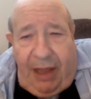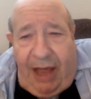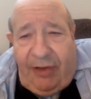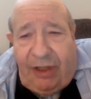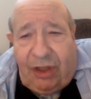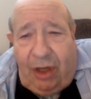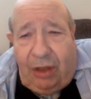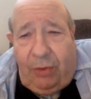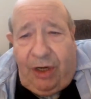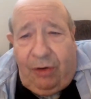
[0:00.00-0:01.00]
having Jean
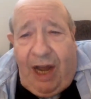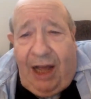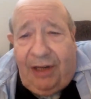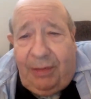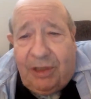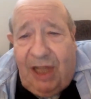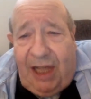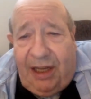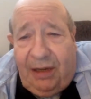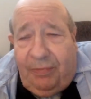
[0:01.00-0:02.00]
Louis around, he was
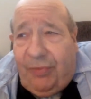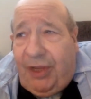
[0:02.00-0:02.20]
like a